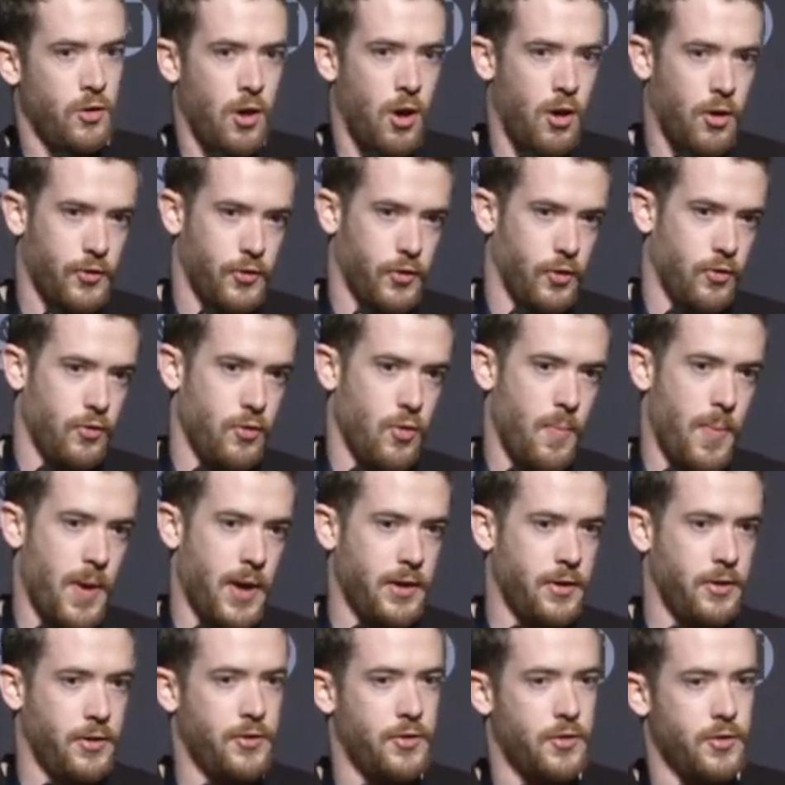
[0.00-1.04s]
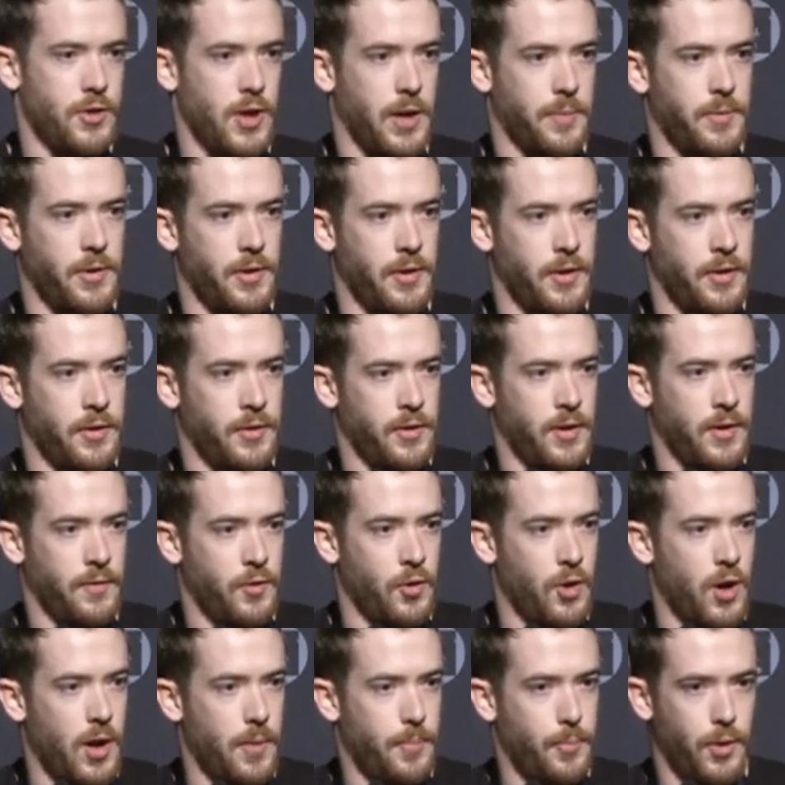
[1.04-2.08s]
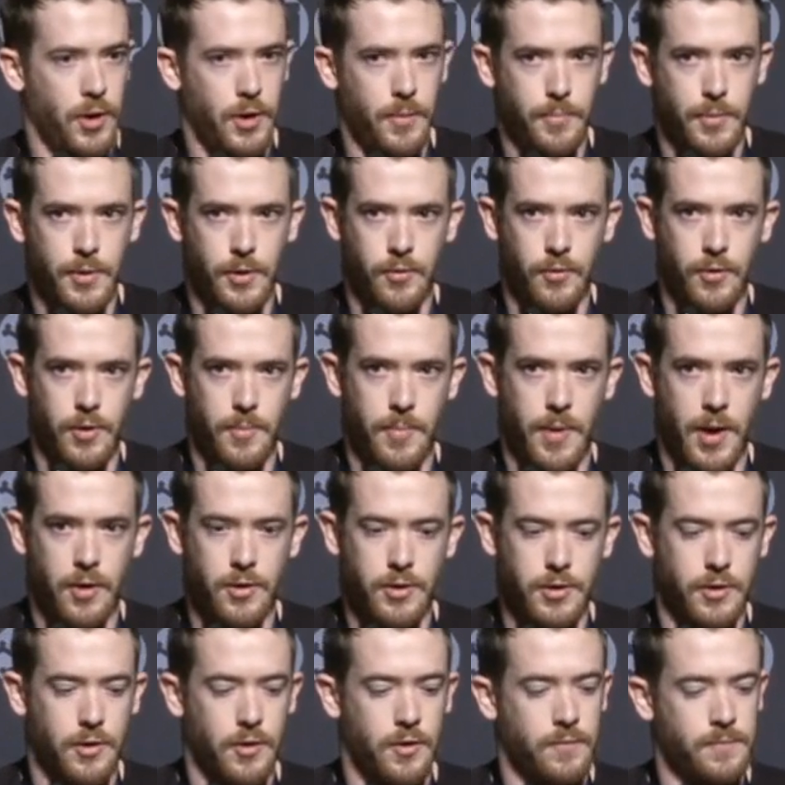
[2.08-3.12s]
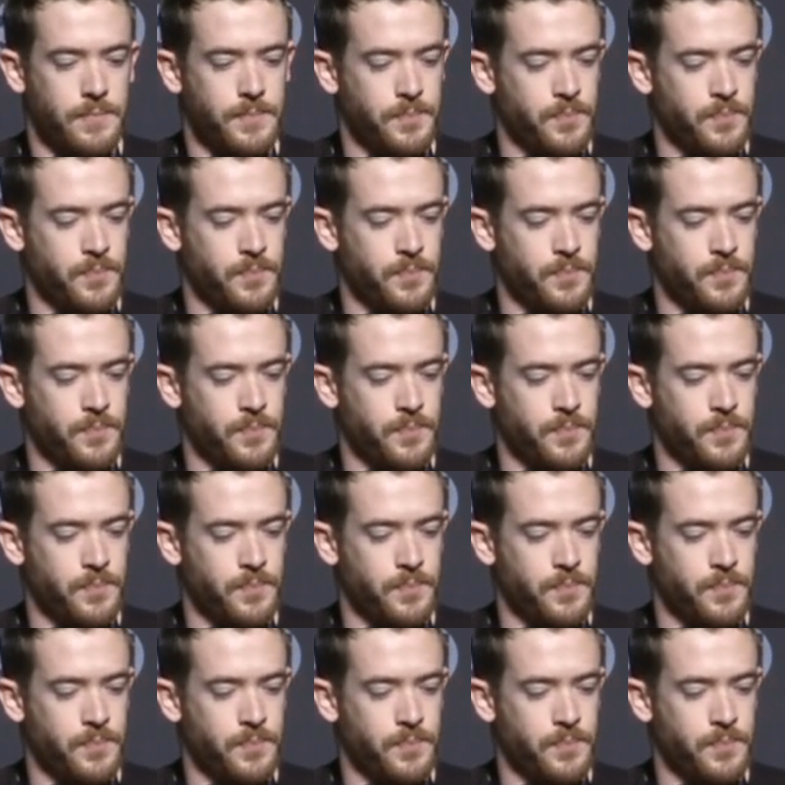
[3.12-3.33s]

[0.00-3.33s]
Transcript: Also, no binaries are dropped to disk if you're operating purely in PowerShell.